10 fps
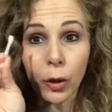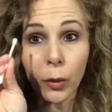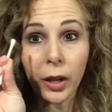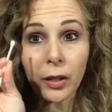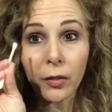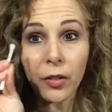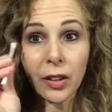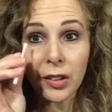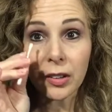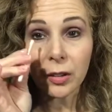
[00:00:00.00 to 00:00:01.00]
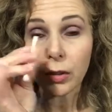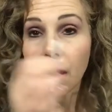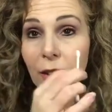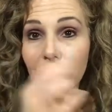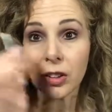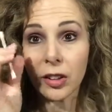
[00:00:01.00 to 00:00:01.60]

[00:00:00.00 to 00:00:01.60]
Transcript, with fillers: You don't want to get the fuzzies in your lashes,